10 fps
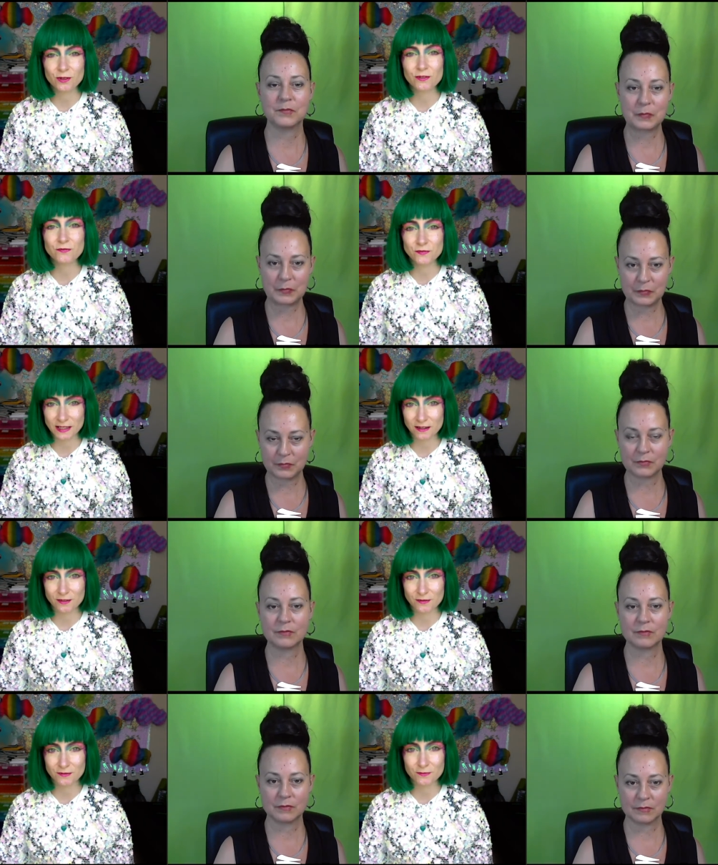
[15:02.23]
Speaker 1: your
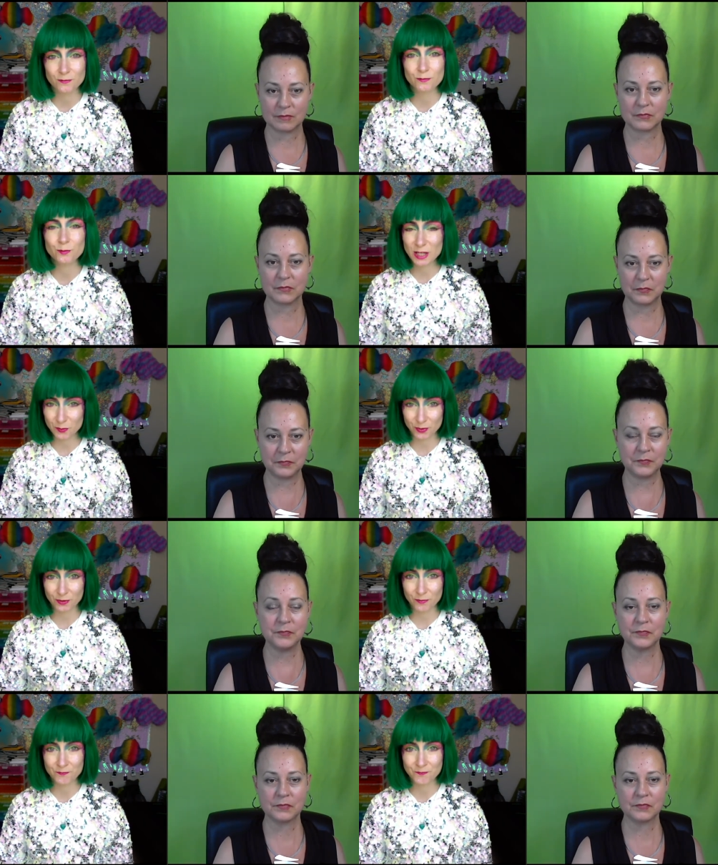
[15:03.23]
fellow mm-hmm. people.
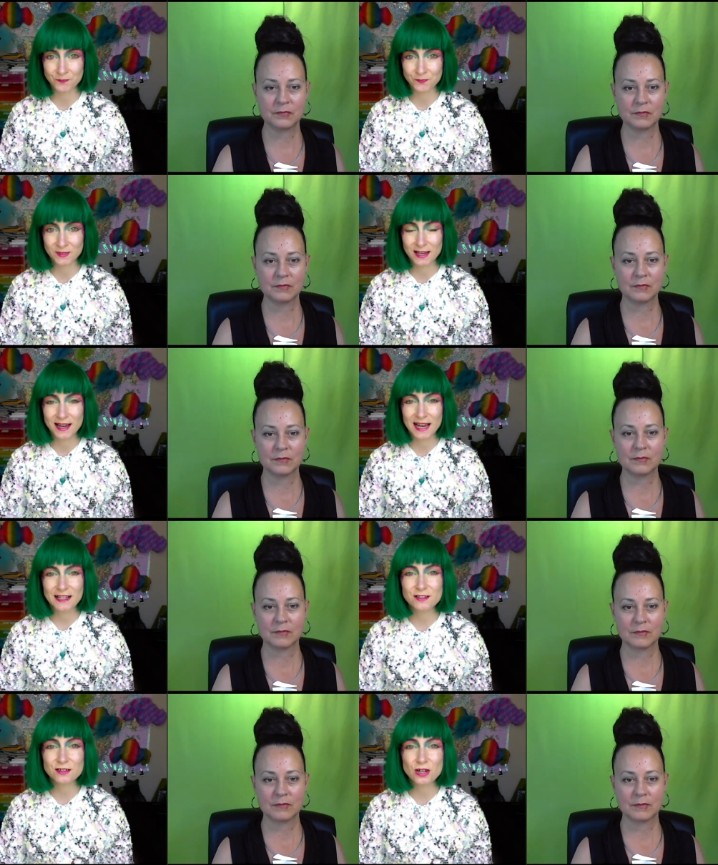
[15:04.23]
Mm -hmm.
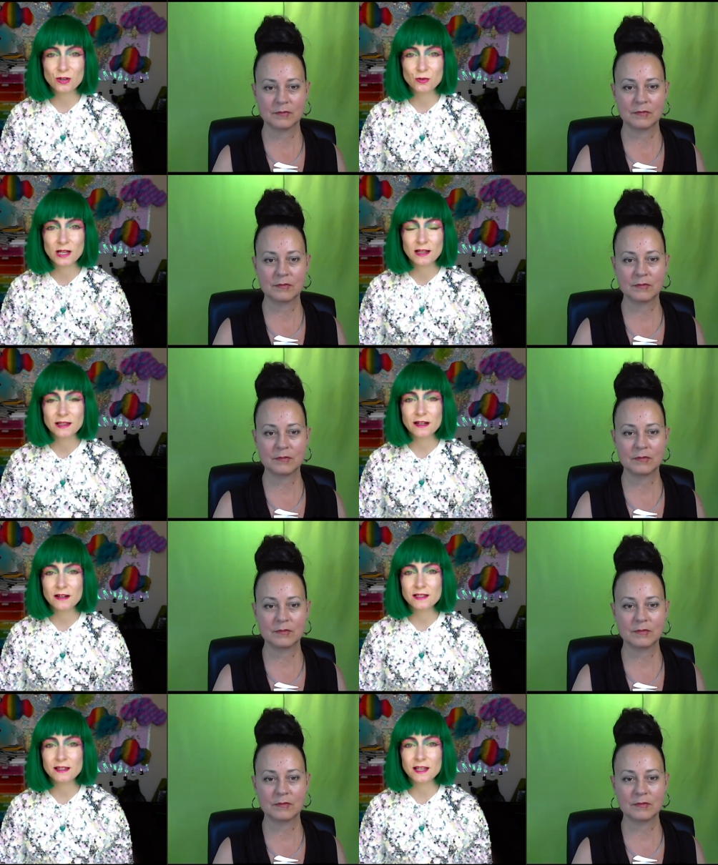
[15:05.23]
And so
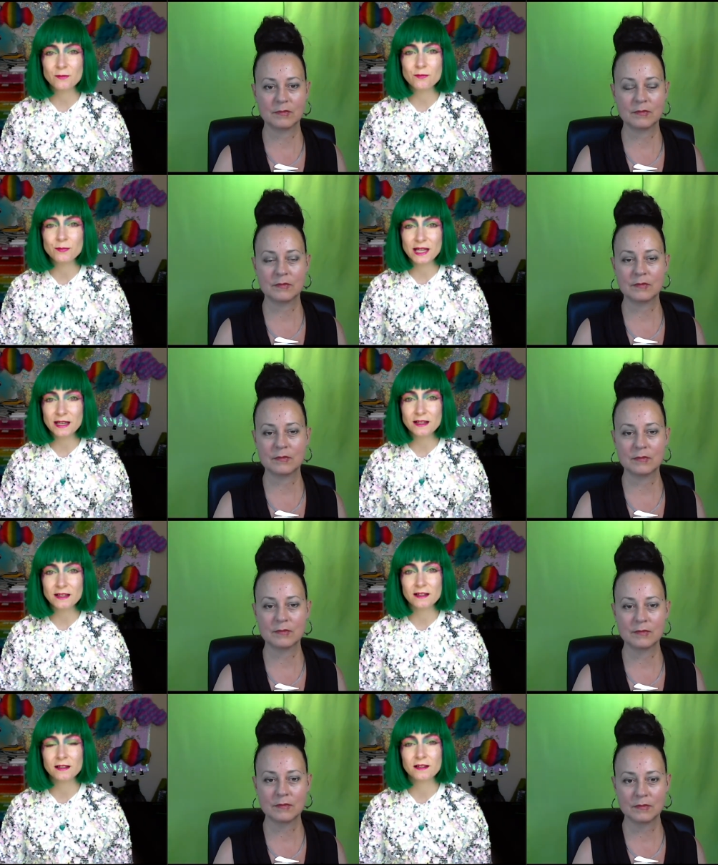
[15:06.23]
there is a
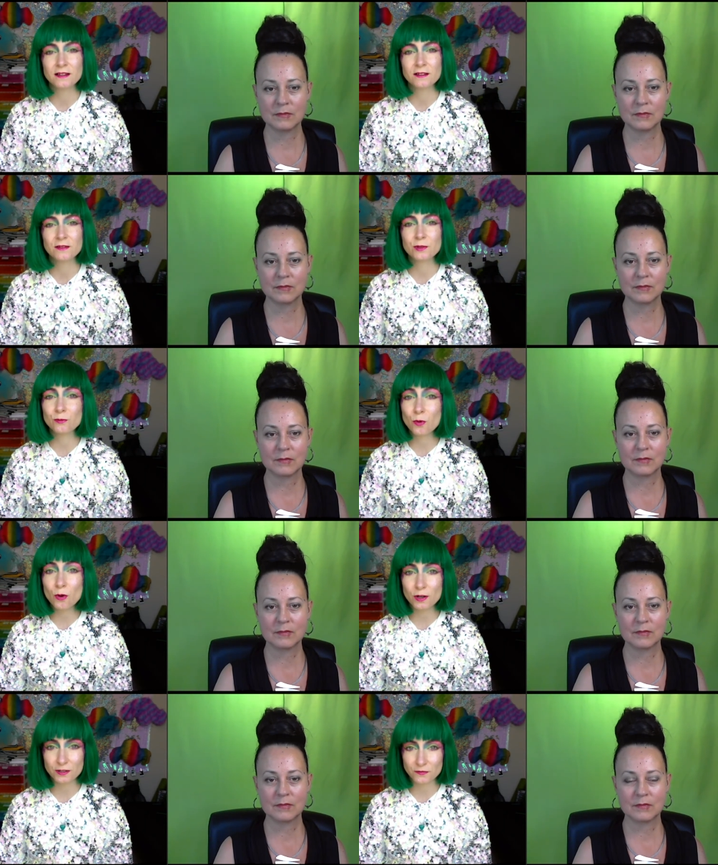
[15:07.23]
big
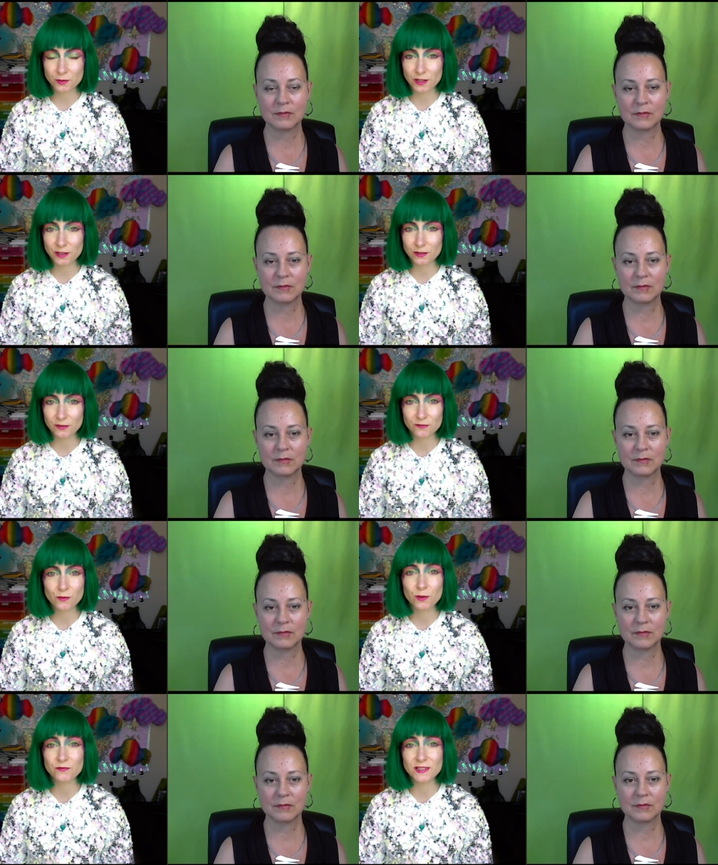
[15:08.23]
reward for you
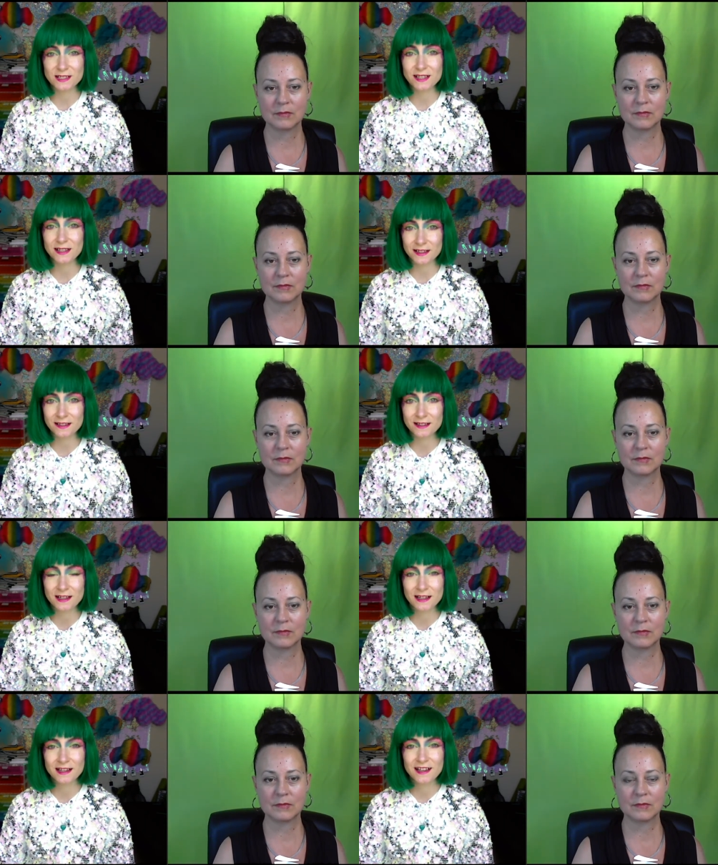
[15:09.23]
for fitting in.
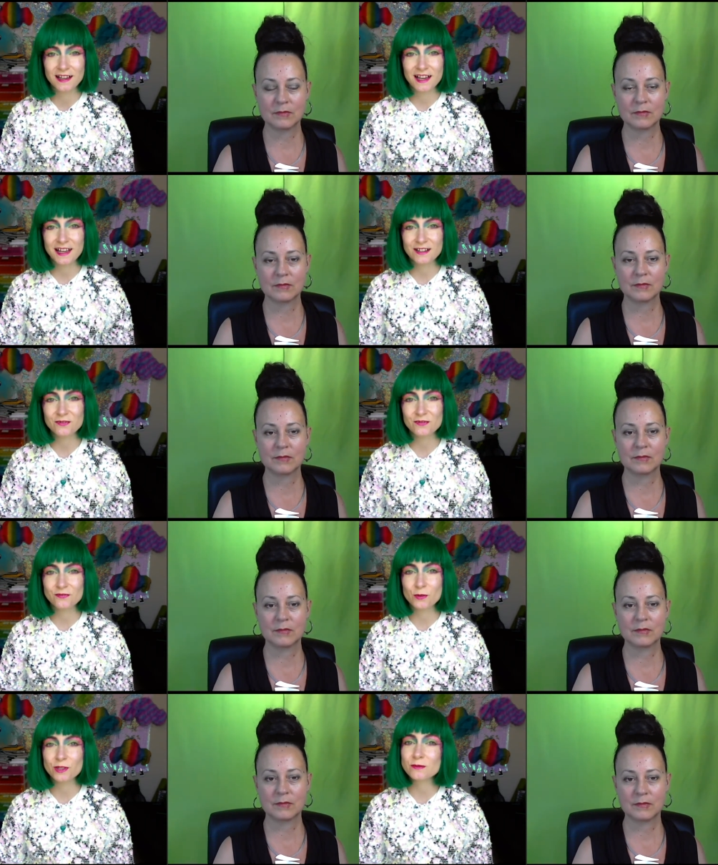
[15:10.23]
And
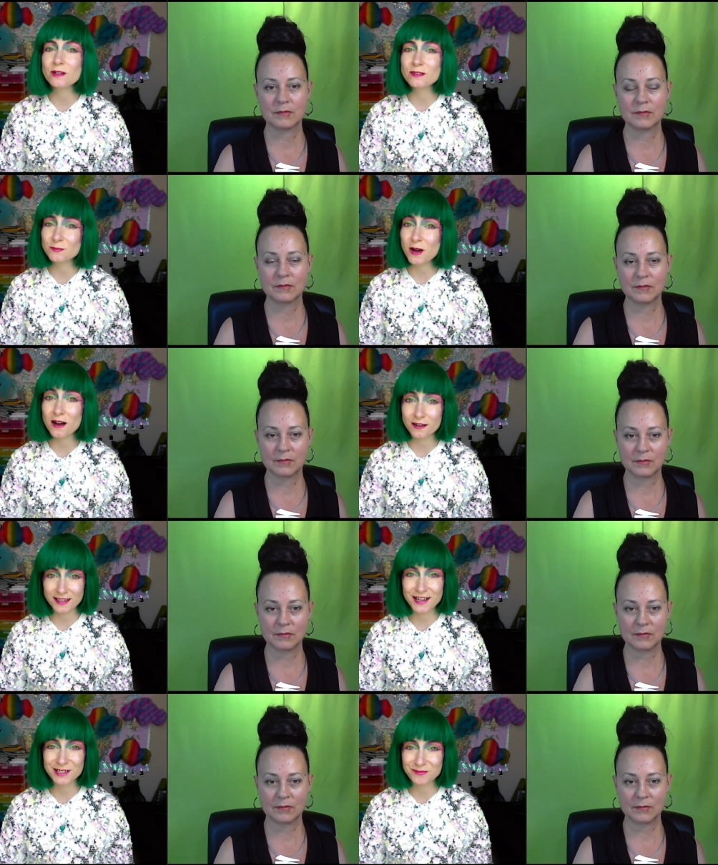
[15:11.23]
for the most part,
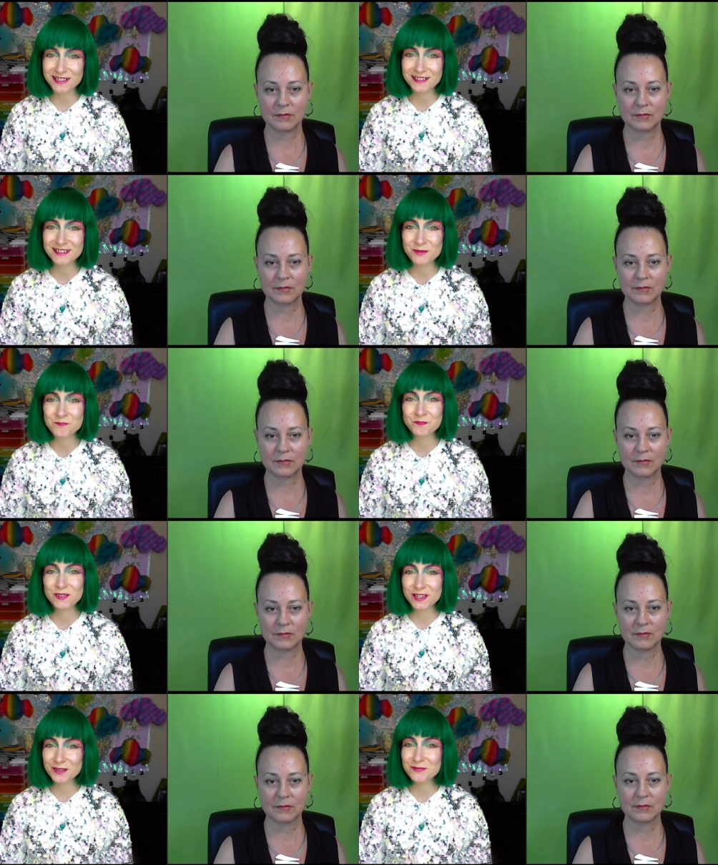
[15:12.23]
that means
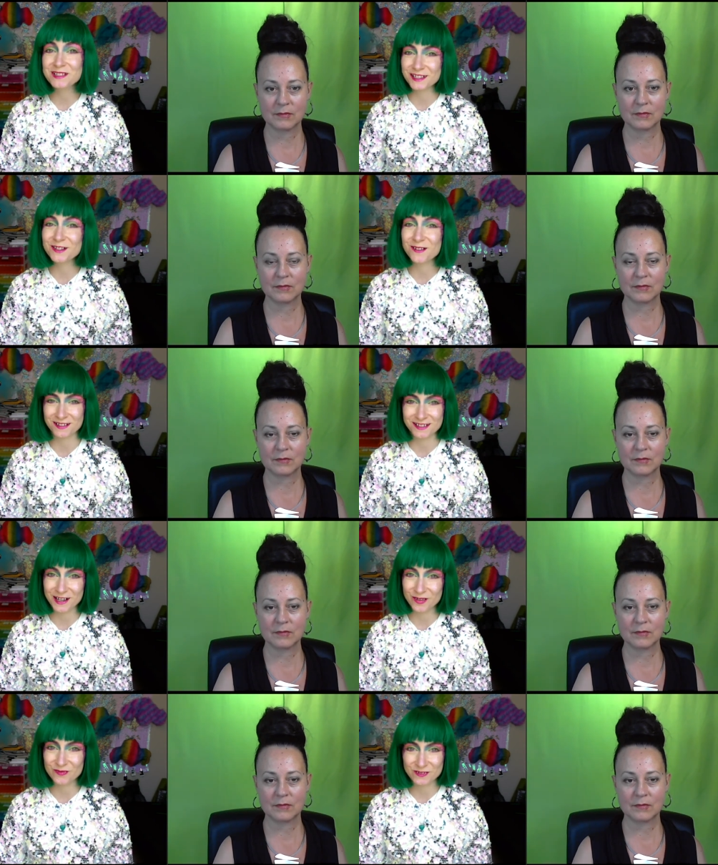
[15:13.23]
limiting
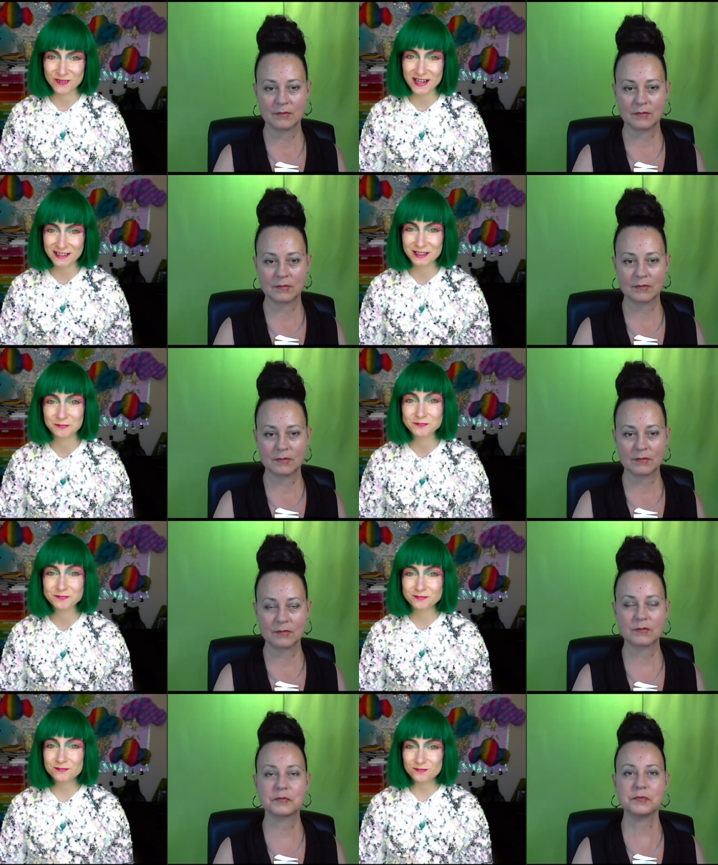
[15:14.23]
yourselves, right?
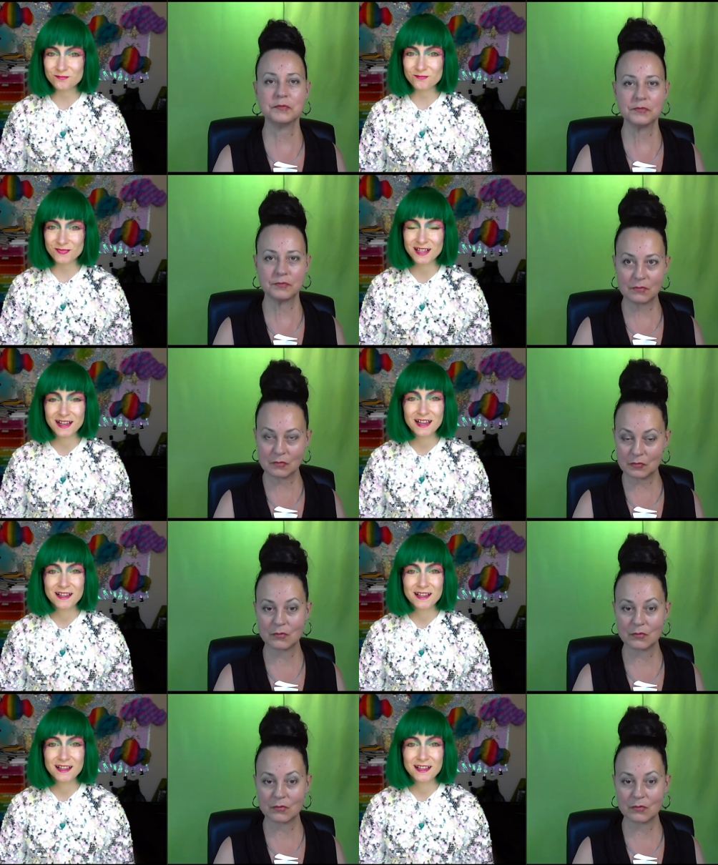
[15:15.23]
Mm.